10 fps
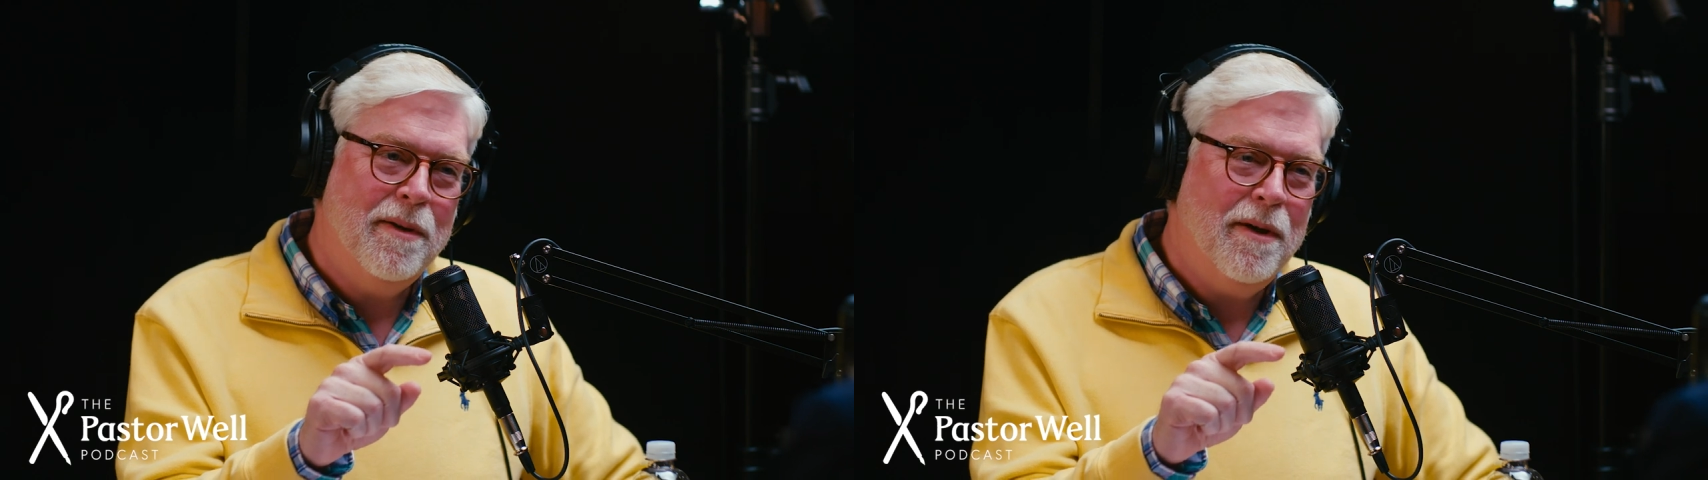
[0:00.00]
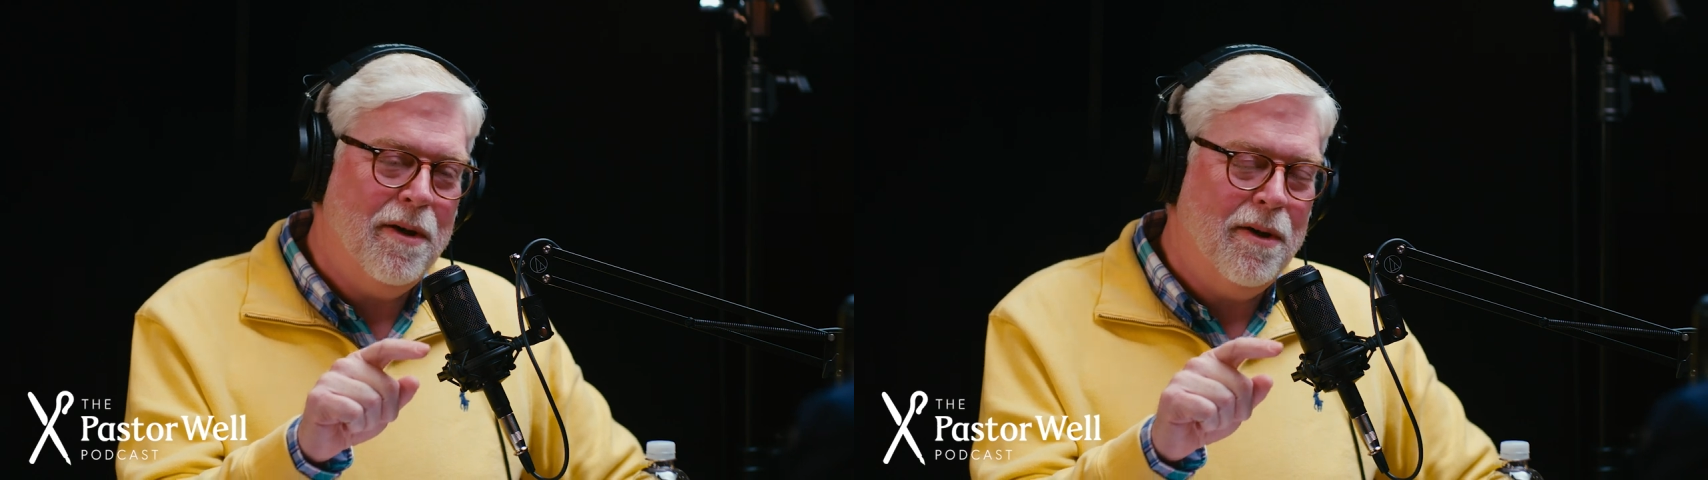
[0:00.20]

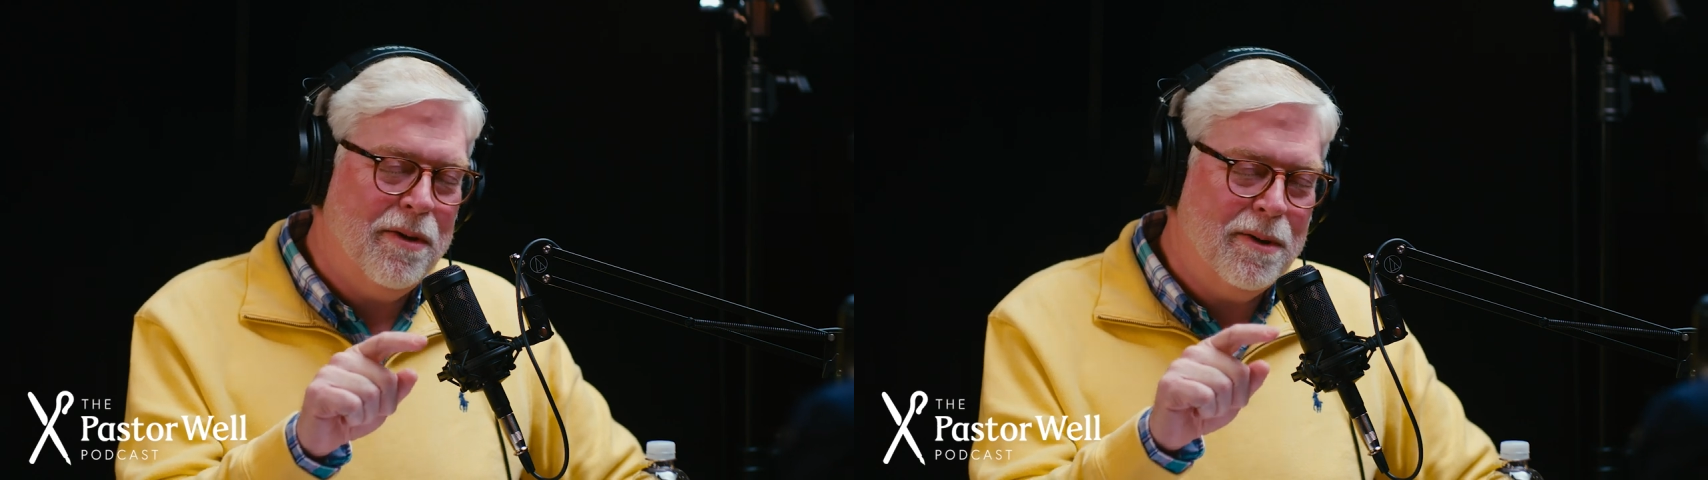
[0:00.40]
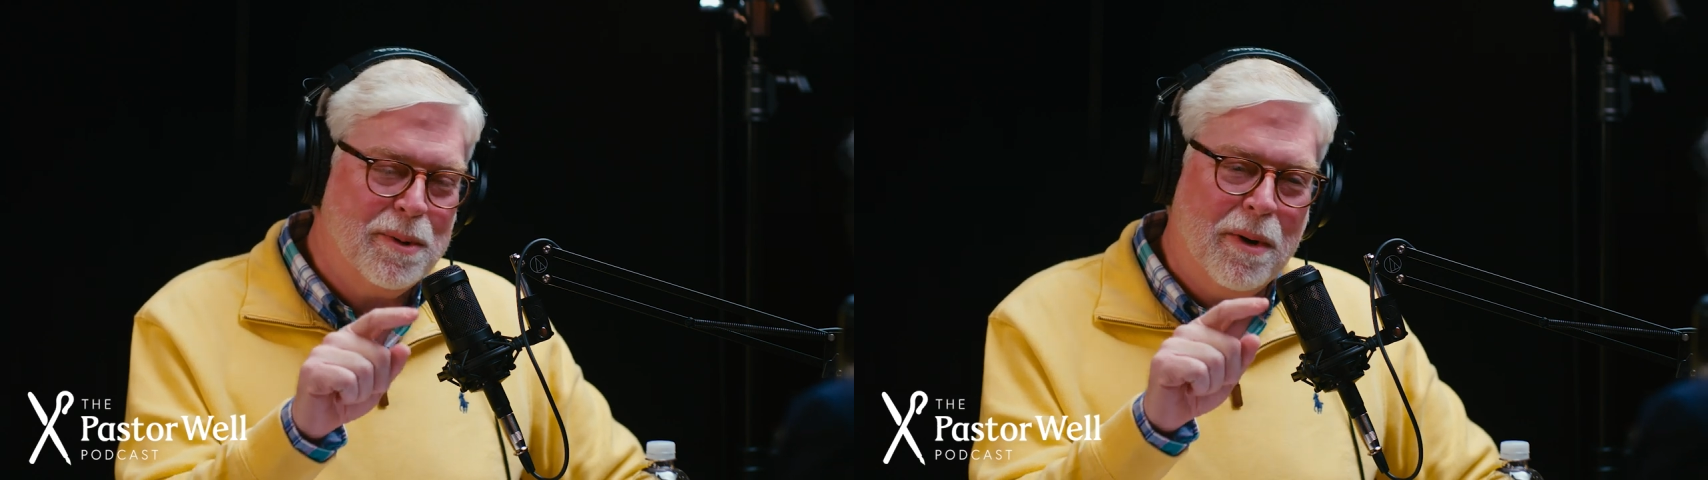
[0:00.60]

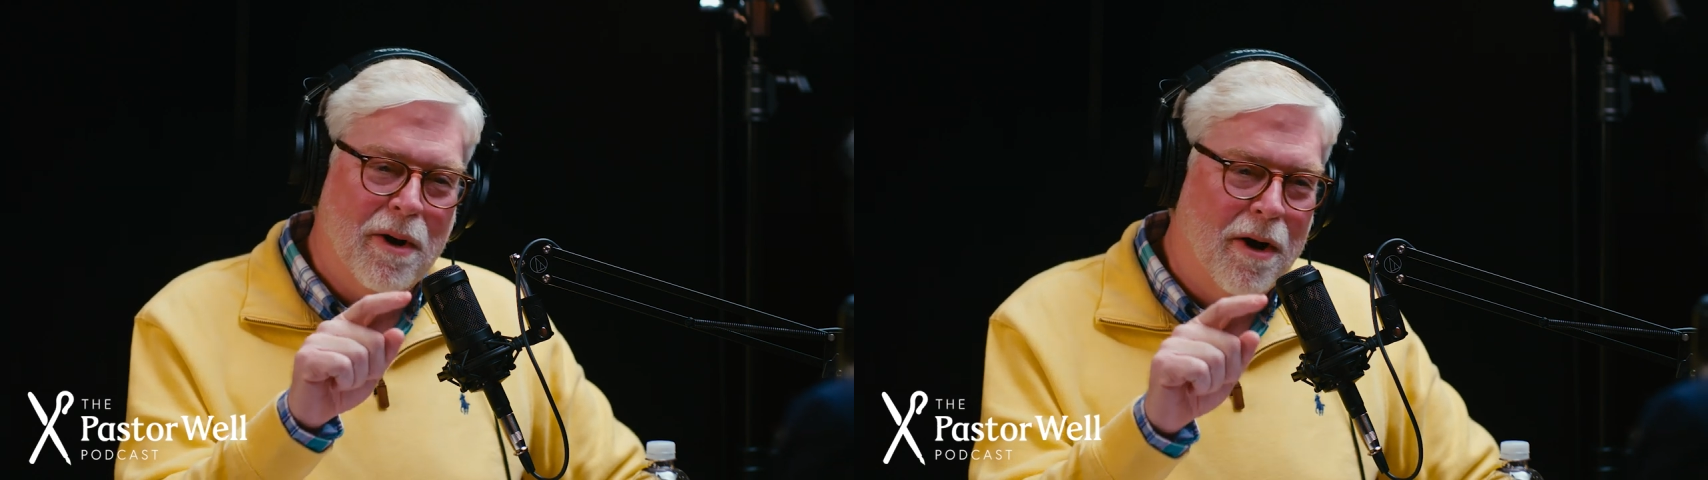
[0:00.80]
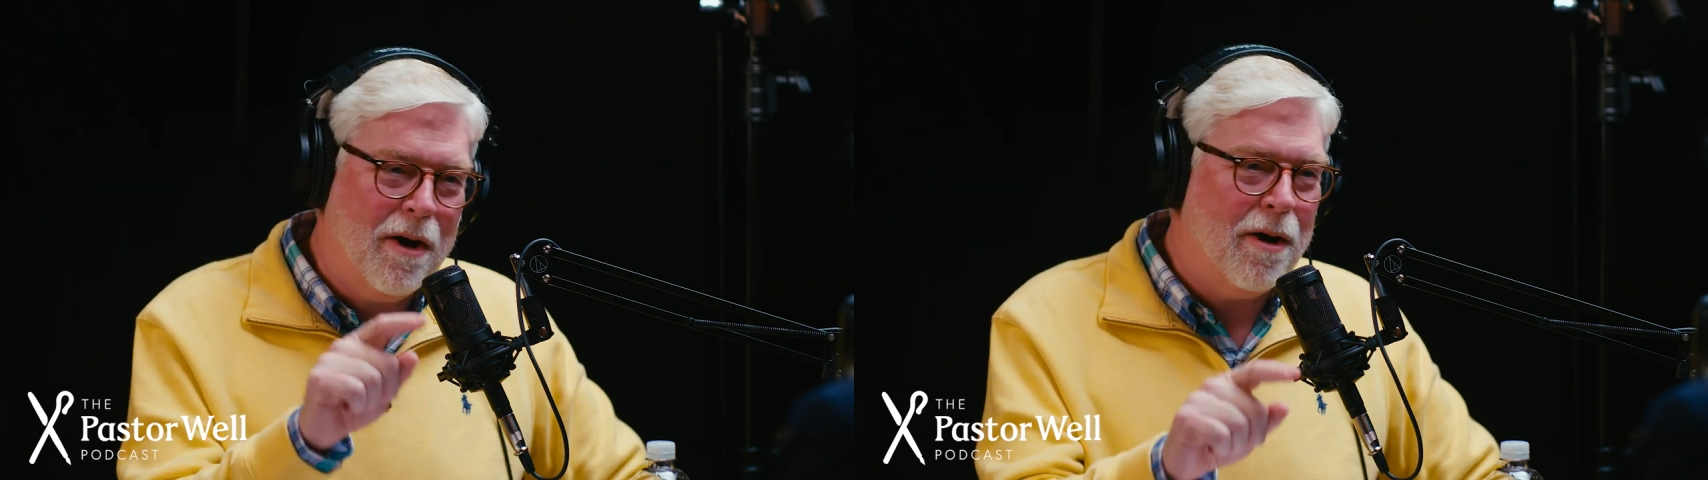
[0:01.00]
Oh, those were
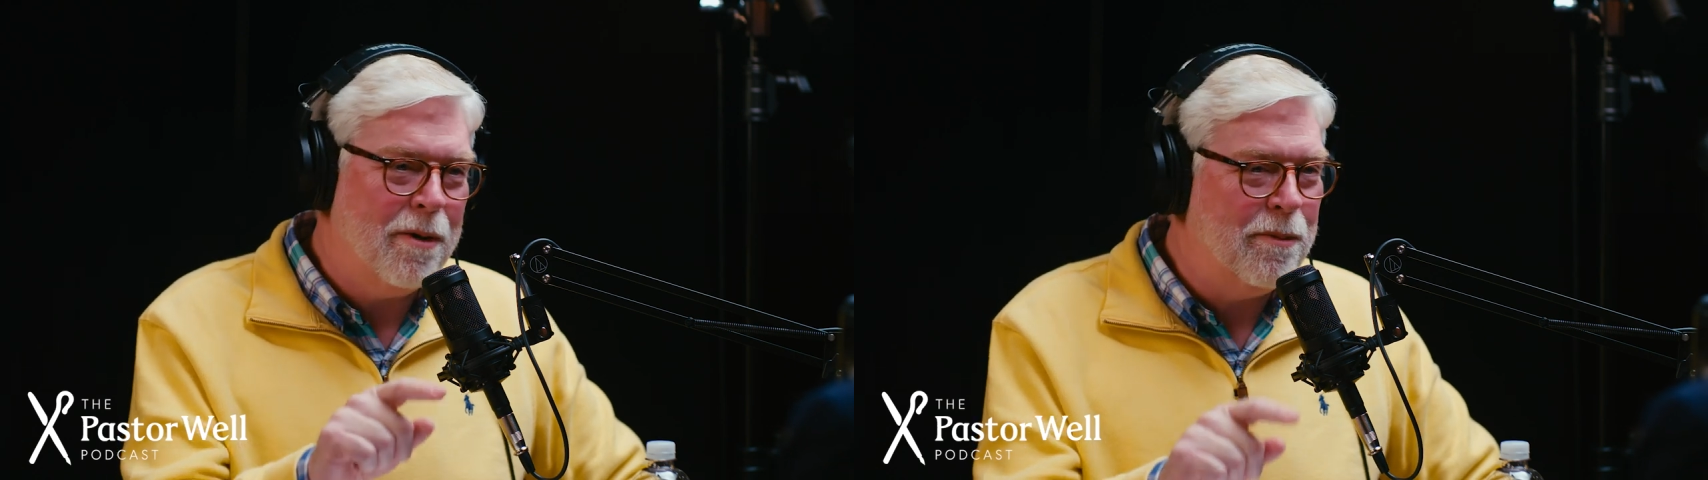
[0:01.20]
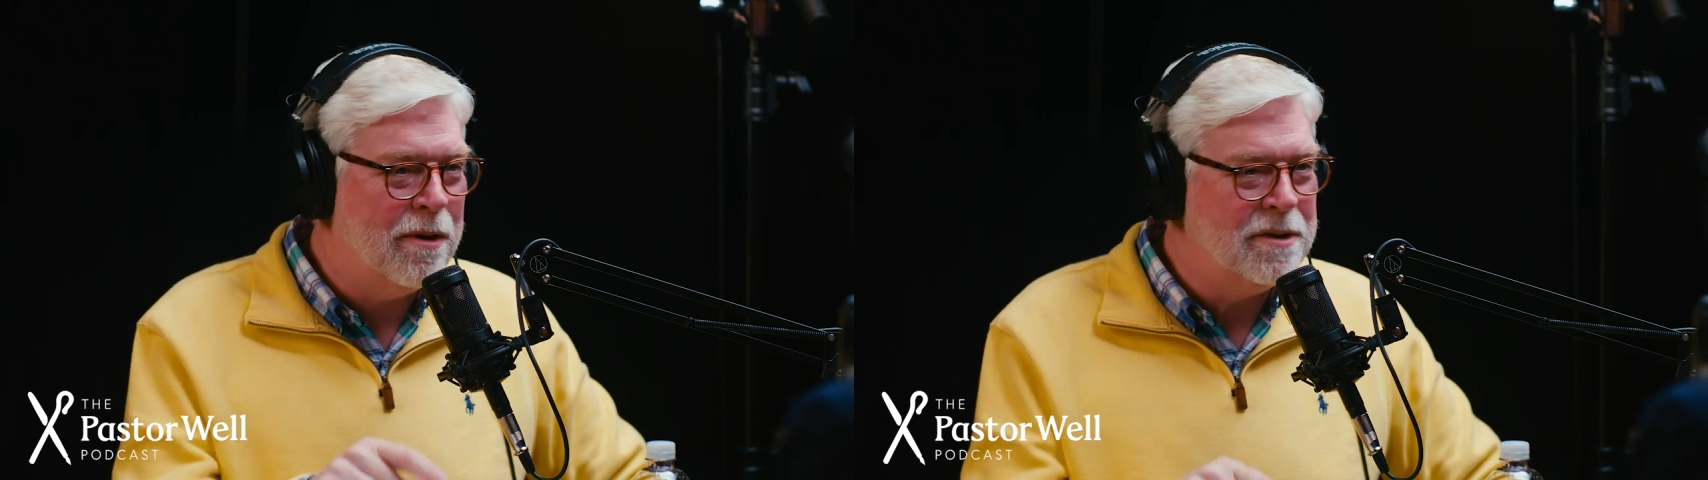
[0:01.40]

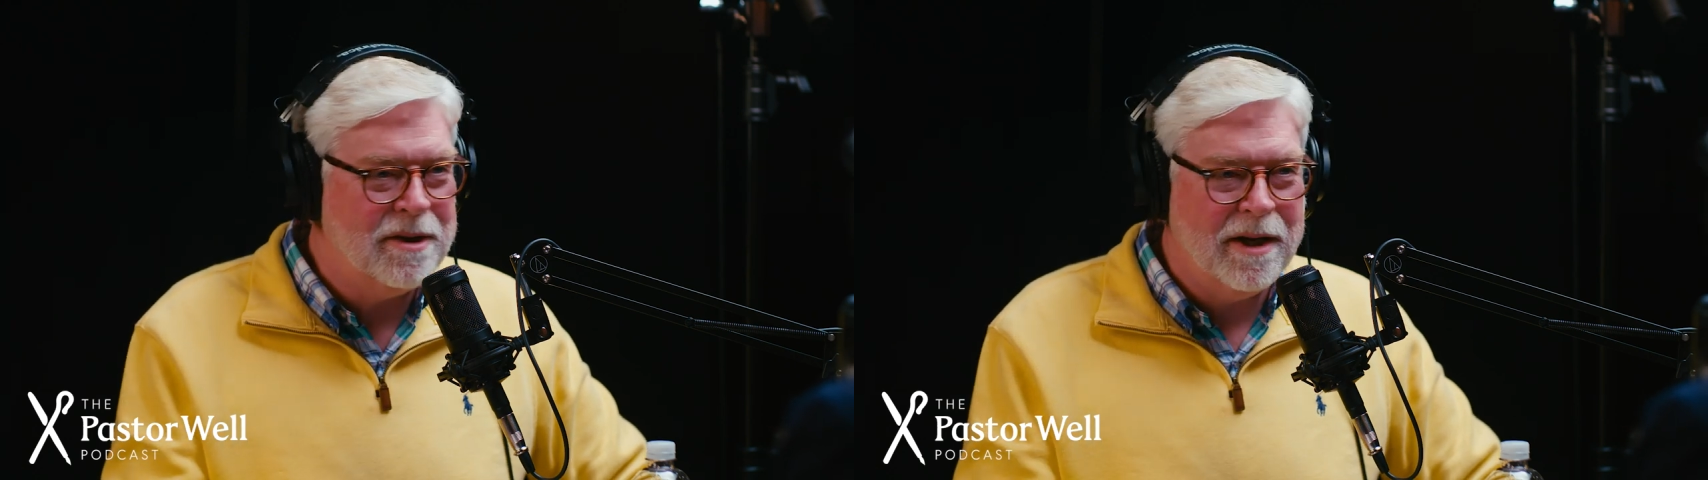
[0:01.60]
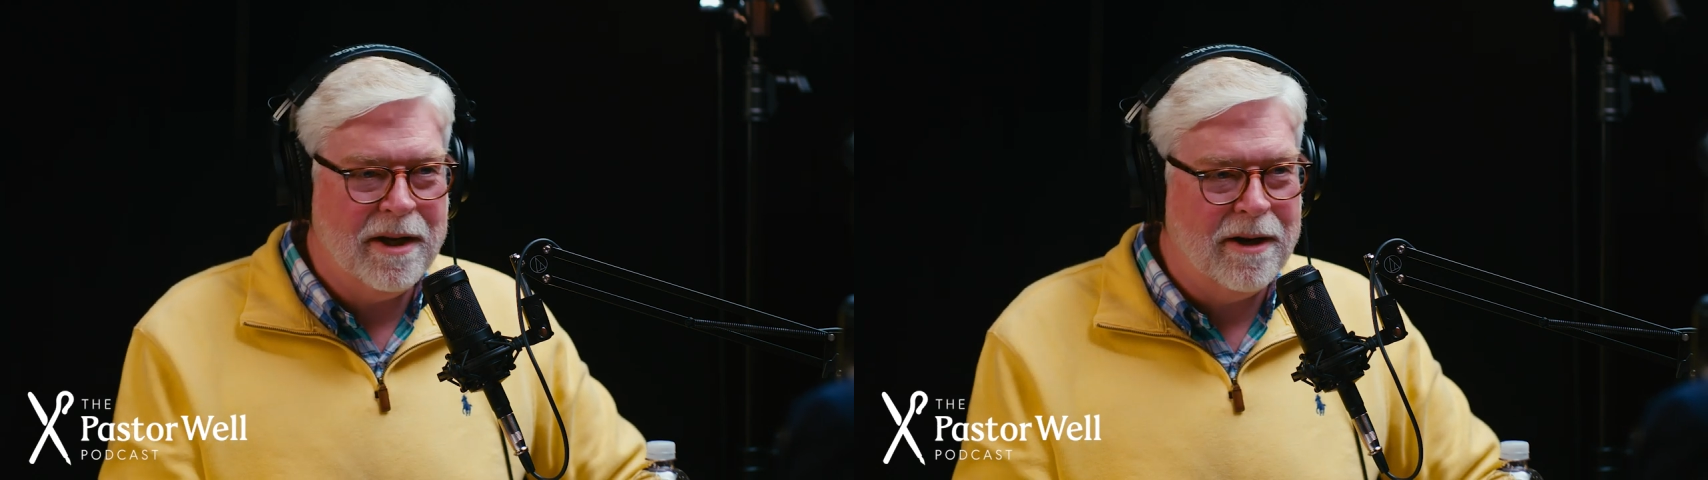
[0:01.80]
hard words
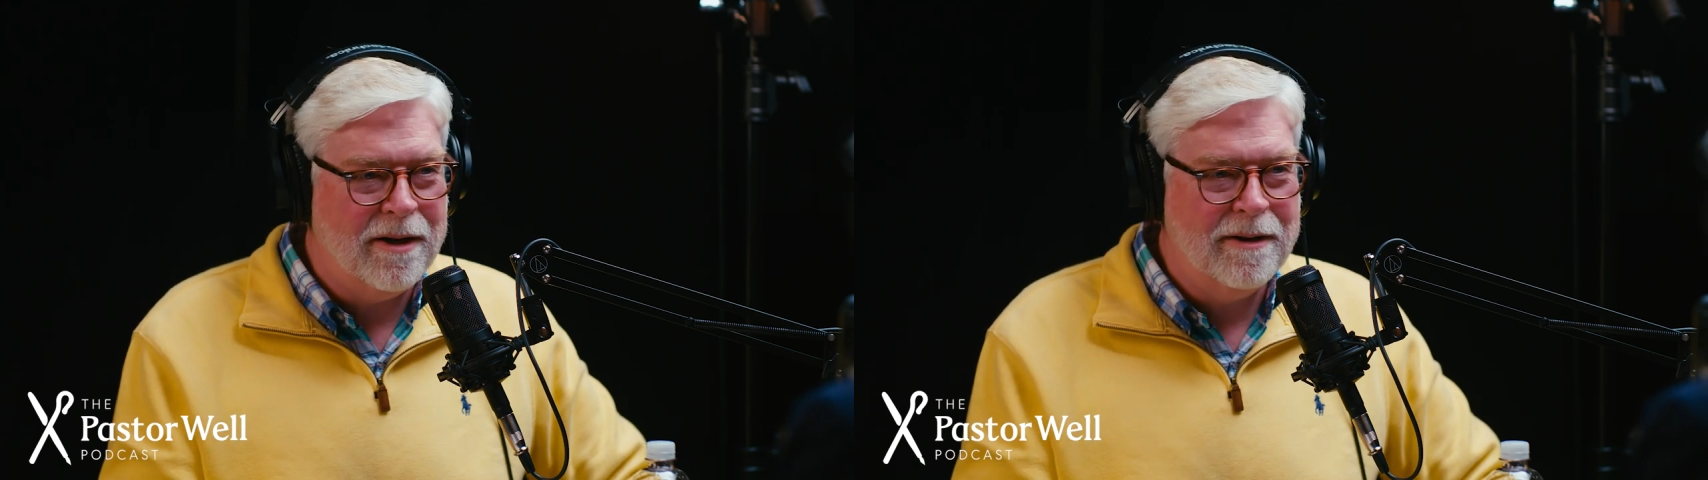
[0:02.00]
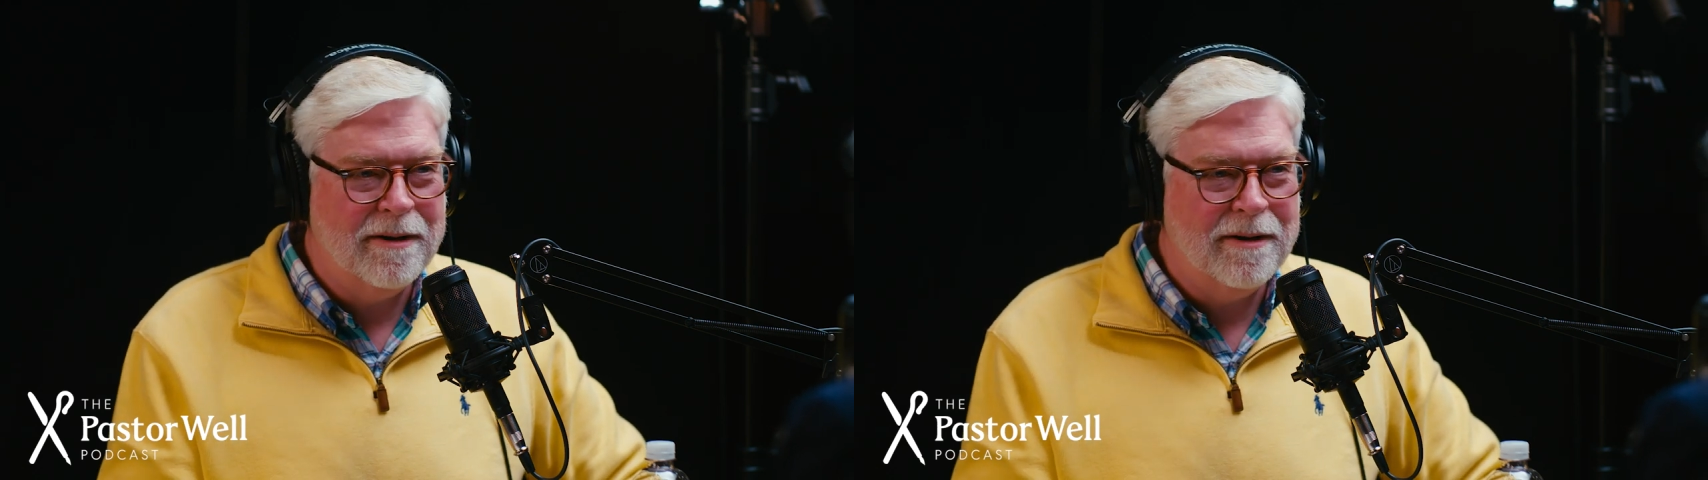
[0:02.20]
to hear.